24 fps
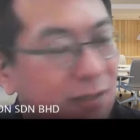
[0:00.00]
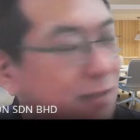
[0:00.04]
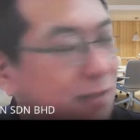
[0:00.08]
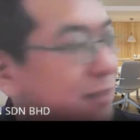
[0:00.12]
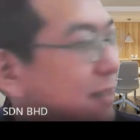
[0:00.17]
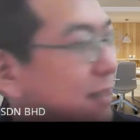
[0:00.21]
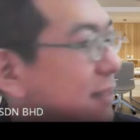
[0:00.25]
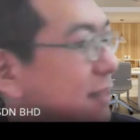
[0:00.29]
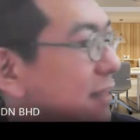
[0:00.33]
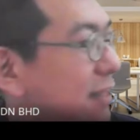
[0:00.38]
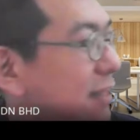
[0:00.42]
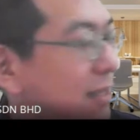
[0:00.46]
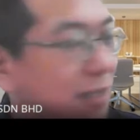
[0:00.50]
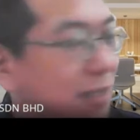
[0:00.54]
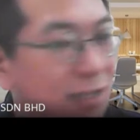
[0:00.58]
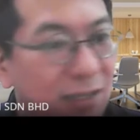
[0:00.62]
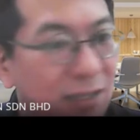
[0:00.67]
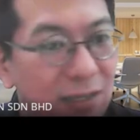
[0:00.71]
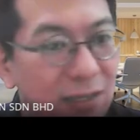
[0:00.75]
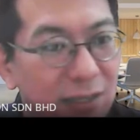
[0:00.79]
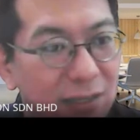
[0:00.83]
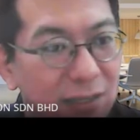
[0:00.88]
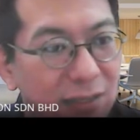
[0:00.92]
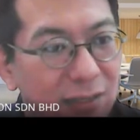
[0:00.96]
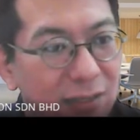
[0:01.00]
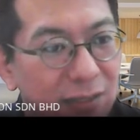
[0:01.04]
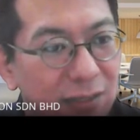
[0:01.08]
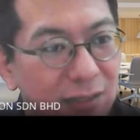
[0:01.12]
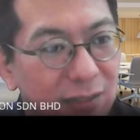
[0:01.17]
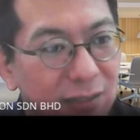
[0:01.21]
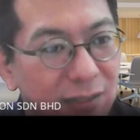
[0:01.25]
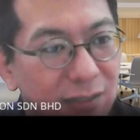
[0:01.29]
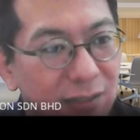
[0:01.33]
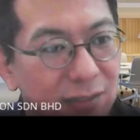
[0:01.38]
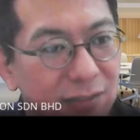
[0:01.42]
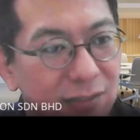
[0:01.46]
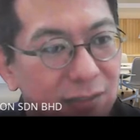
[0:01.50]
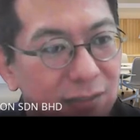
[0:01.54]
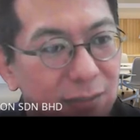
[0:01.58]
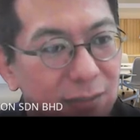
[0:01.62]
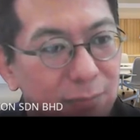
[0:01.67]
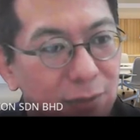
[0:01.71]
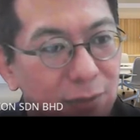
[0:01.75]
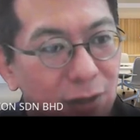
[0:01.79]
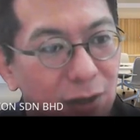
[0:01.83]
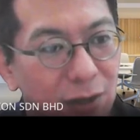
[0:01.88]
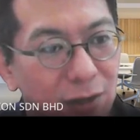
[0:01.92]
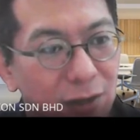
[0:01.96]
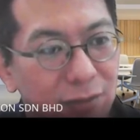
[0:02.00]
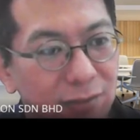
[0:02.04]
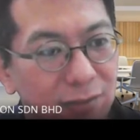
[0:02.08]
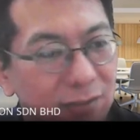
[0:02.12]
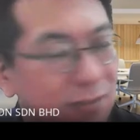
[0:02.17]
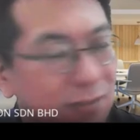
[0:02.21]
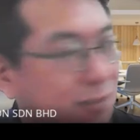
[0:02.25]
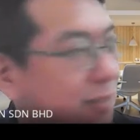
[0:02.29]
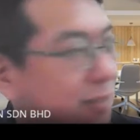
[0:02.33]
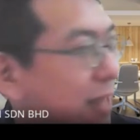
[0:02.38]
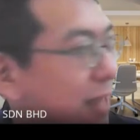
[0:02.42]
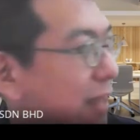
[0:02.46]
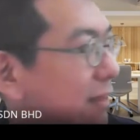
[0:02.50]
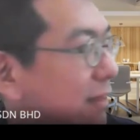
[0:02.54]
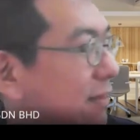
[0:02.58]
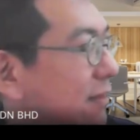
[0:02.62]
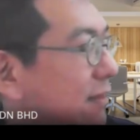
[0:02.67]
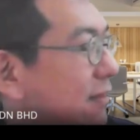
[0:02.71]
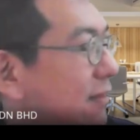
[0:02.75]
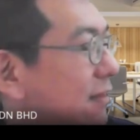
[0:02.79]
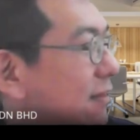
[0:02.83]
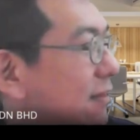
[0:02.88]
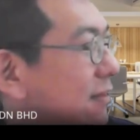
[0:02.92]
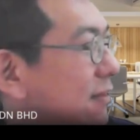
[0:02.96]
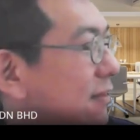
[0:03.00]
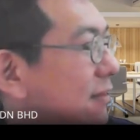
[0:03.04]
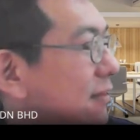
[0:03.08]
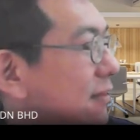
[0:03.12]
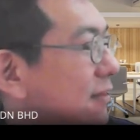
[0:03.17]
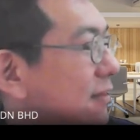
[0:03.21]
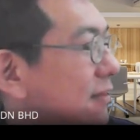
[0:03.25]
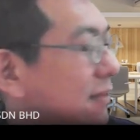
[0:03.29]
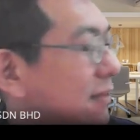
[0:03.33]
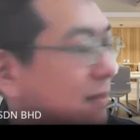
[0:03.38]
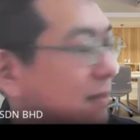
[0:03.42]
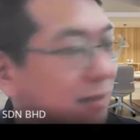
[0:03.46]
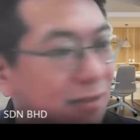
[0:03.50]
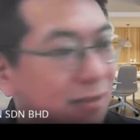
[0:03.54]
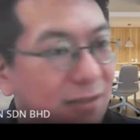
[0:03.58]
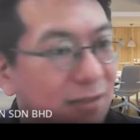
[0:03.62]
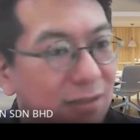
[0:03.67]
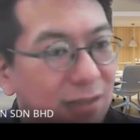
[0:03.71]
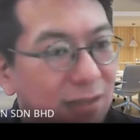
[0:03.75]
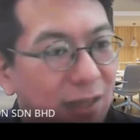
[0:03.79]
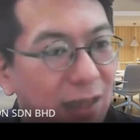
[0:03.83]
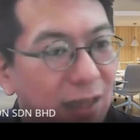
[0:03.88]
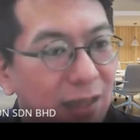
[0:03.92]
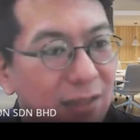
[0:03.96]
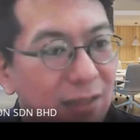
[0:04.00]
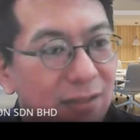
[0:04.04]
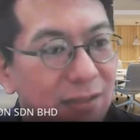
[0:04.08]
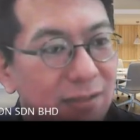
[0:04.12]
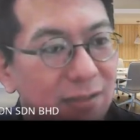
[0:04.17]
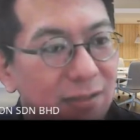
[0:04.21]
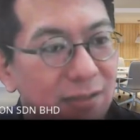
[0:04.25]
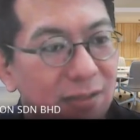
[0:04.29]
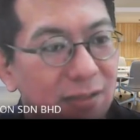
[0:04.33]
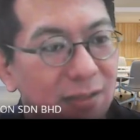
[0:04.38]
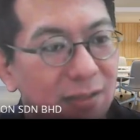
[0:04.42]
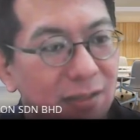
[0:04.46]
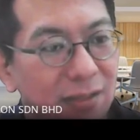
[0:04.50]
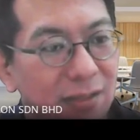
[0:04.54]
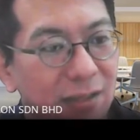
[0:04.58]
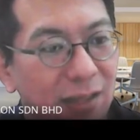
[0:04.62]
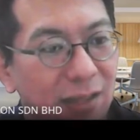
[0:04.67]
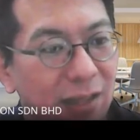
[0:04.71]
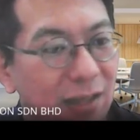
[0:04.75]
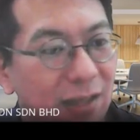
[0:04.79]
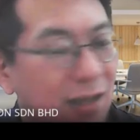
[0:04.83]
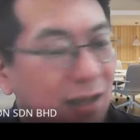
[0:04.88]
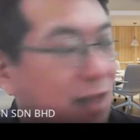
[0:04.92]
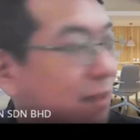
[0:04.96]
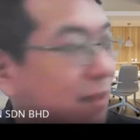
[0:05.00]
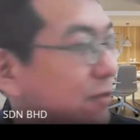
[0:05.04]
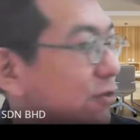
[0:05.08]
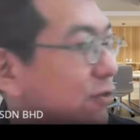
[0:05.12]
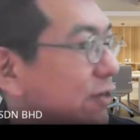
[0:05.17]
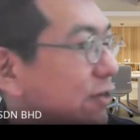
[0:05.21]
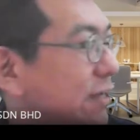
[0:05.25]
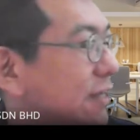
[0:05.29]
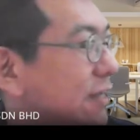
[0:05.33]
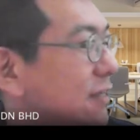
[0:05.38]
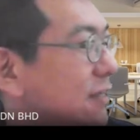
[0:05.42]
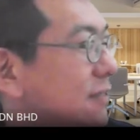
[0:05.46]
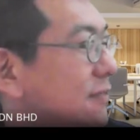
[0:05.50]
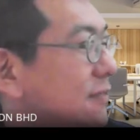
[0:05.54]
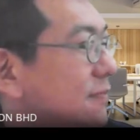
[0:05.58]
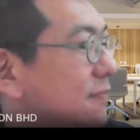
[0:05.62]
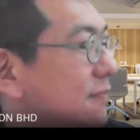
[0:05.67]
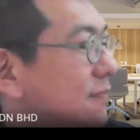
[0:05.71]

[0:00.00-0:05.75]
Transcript: city, zip code, state, okay, and country,